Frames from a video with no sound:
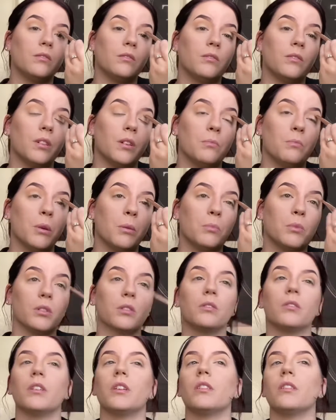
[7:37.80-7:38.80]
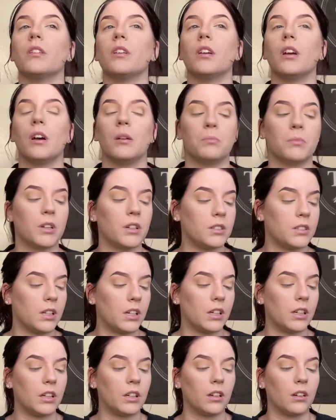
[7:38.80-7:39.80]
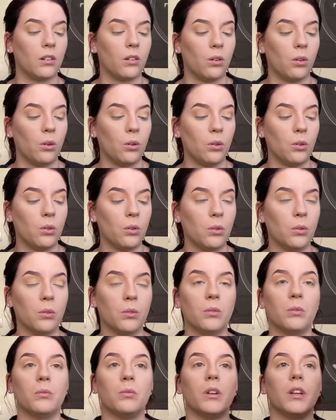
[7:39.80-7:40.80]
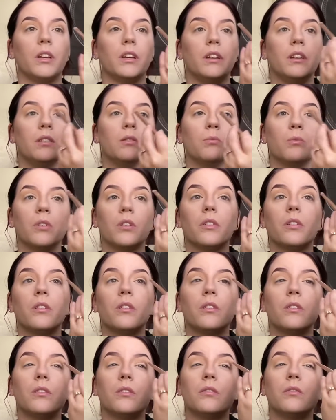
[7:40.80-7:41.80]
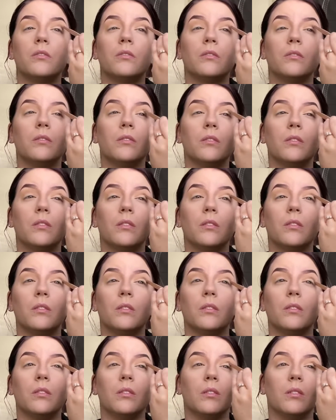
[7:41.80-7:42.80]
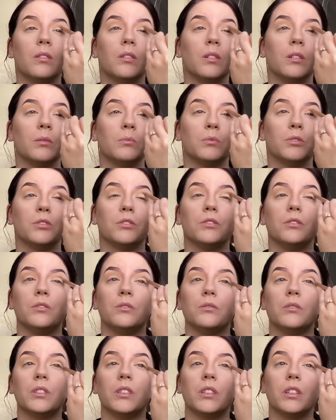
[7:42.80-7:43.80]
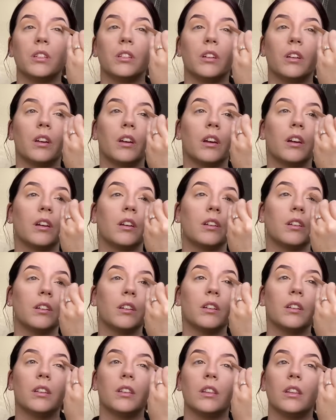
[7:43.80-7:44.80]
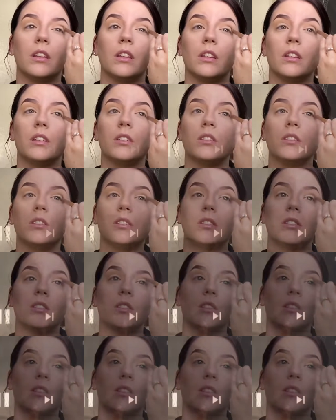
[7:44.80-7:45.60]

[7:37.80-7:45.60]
If I remember correctly, I'm not taking it all the way inward. I'm just doing it kind of like this.